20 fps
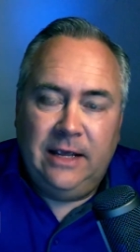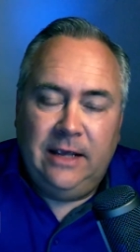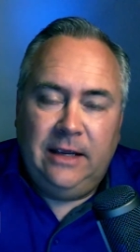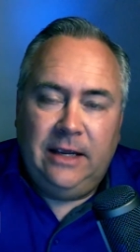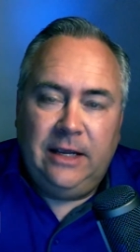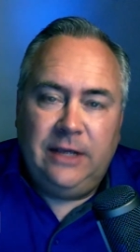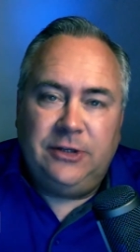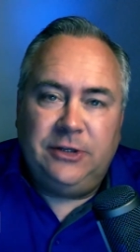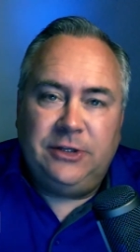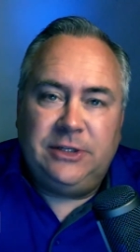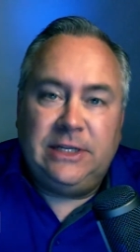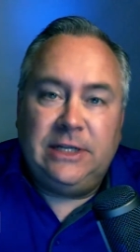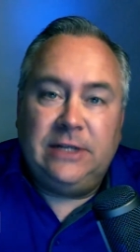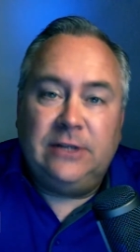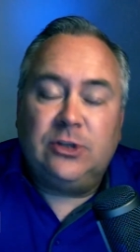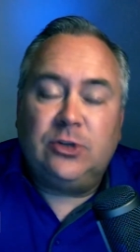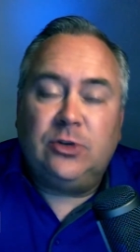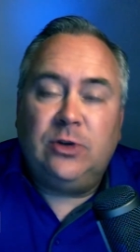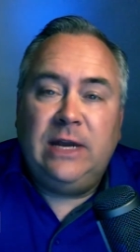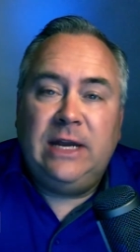is your
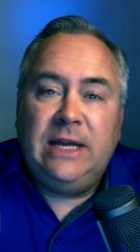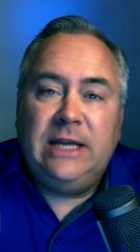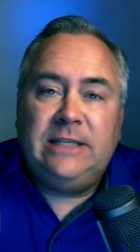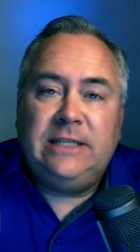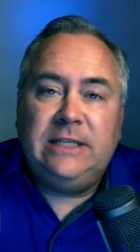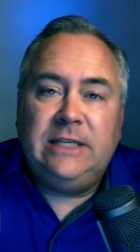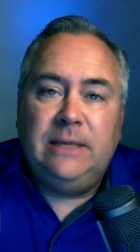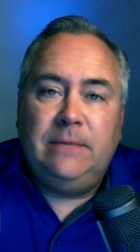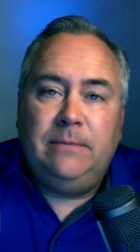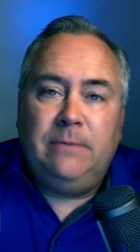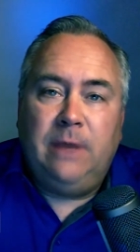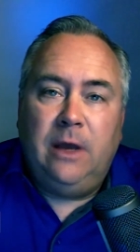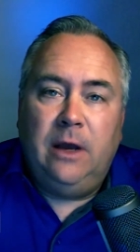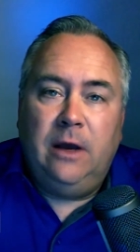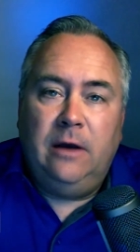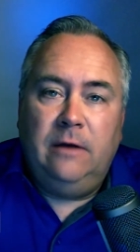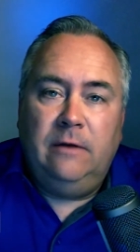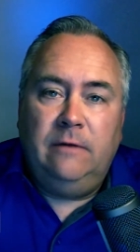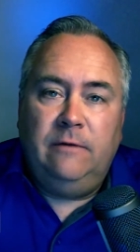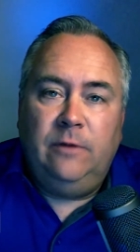sales training tip
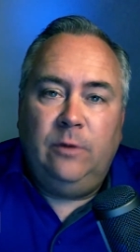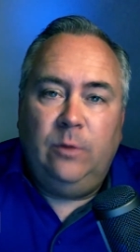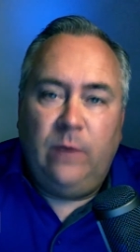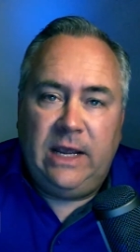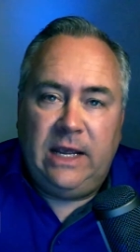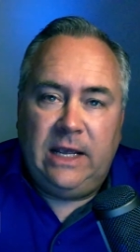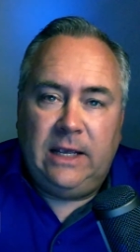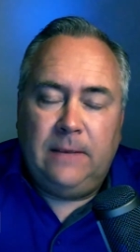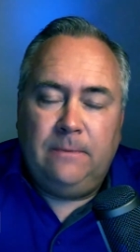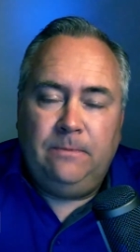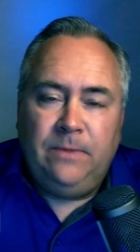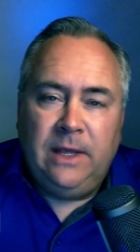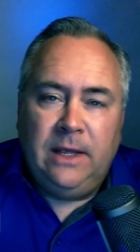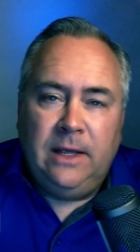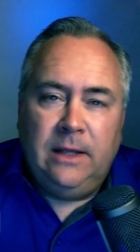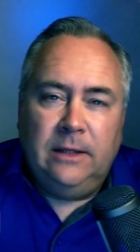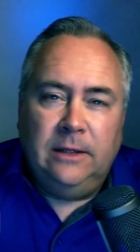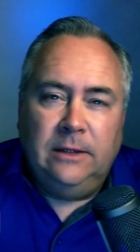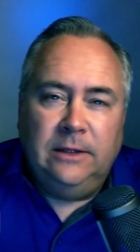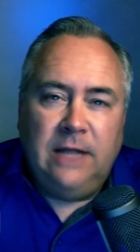of the week.
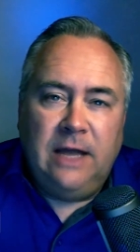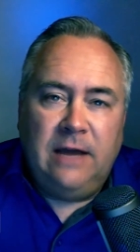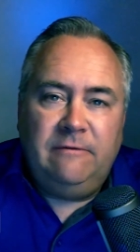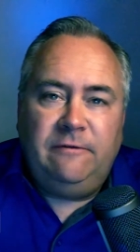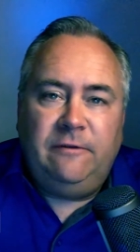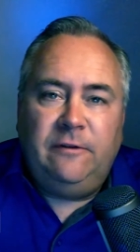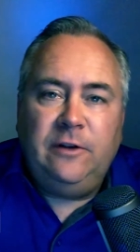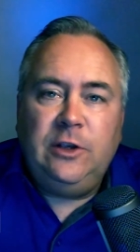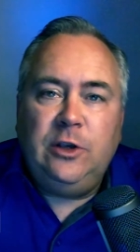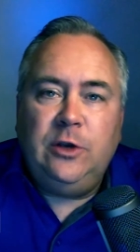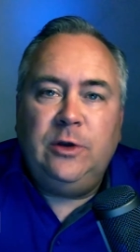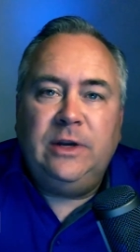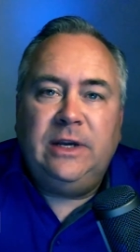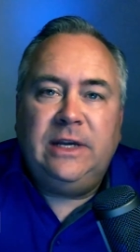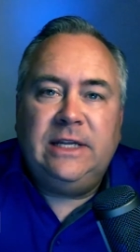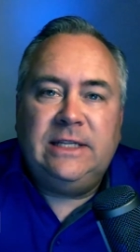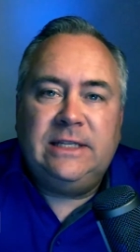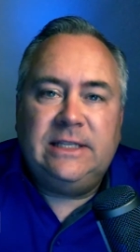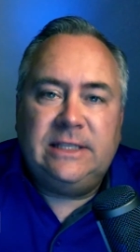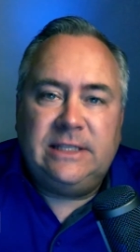Love for you to
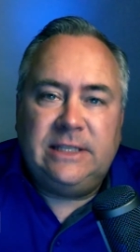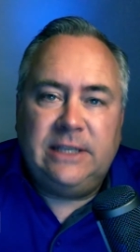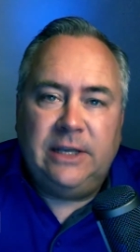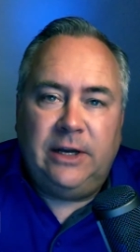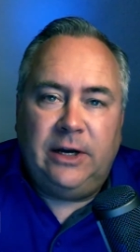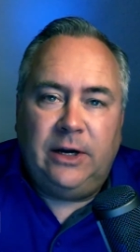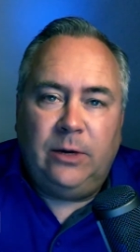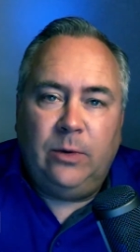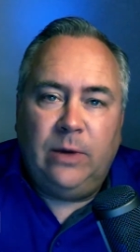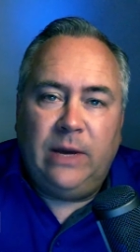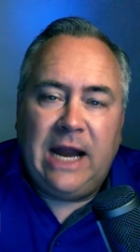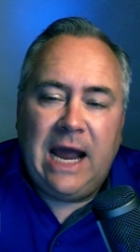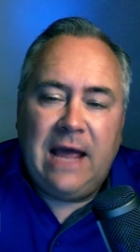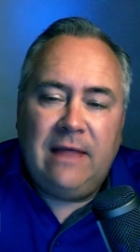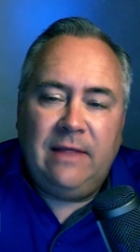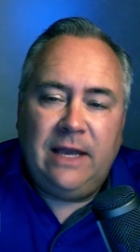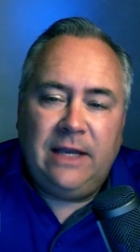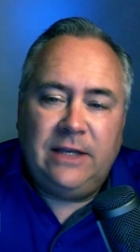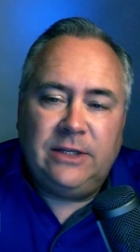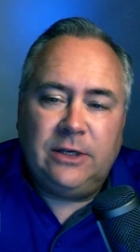consider what I
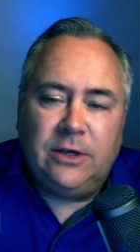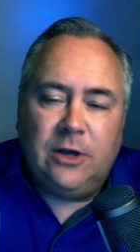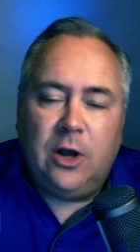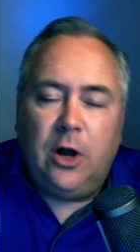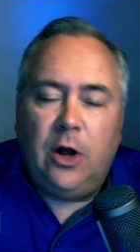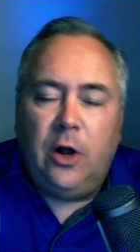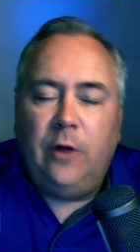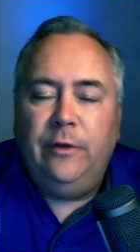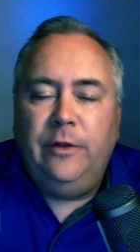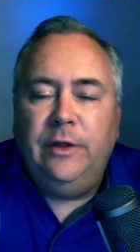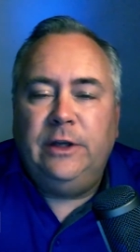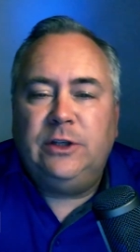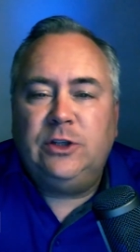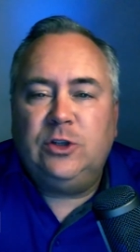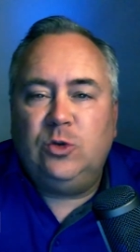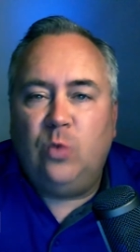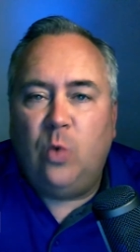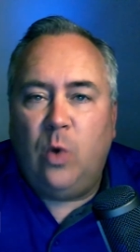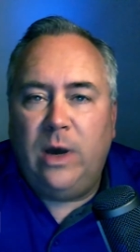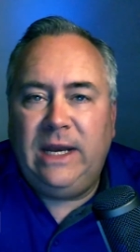like to call the
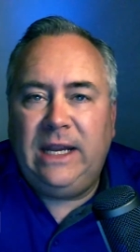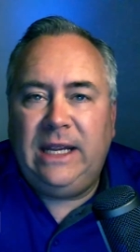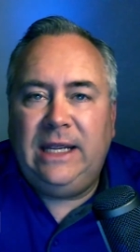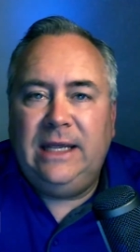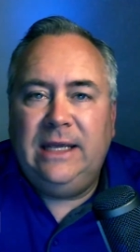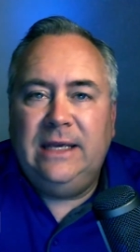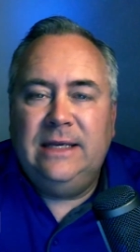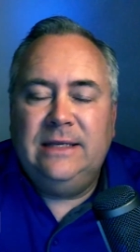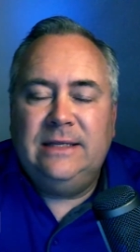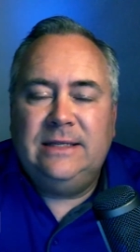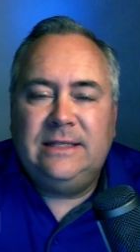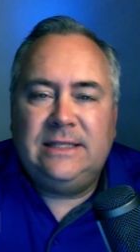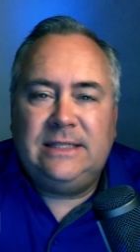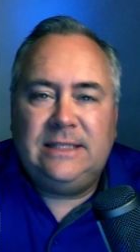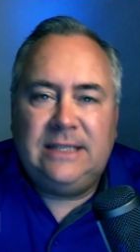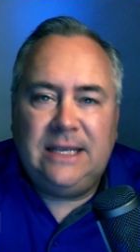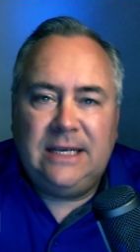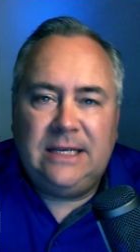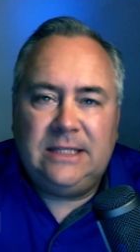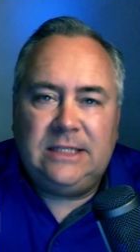20
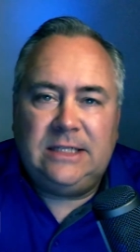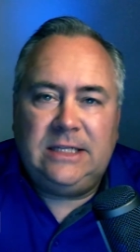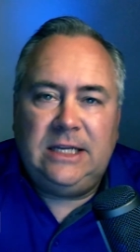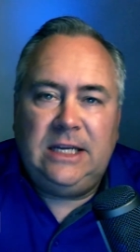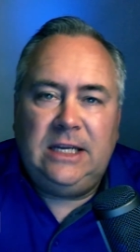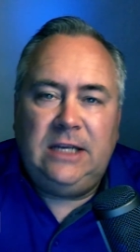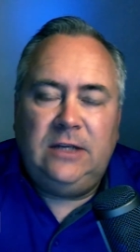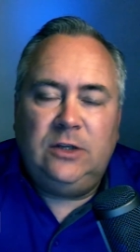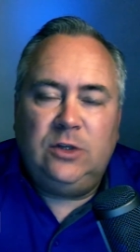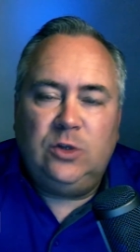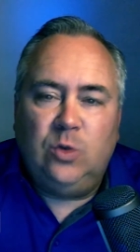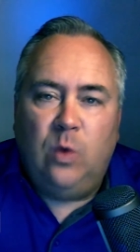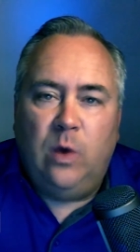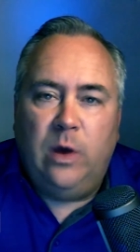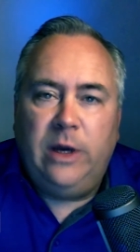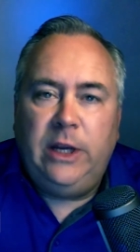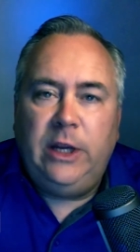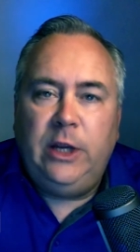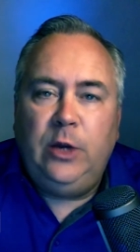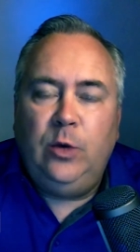60
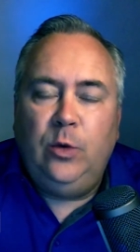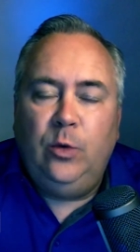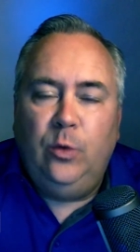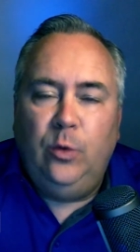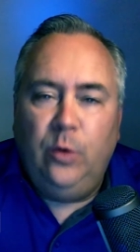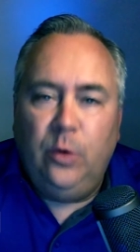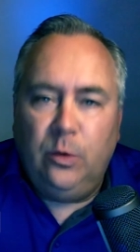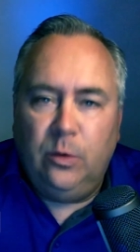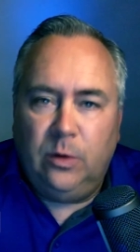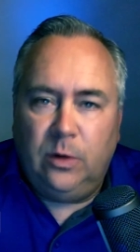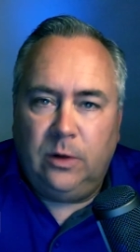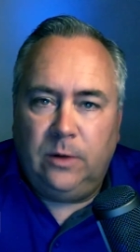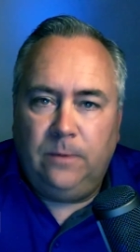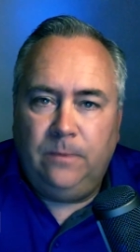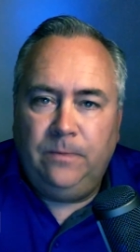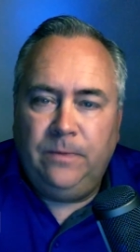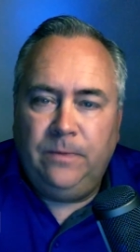20 rule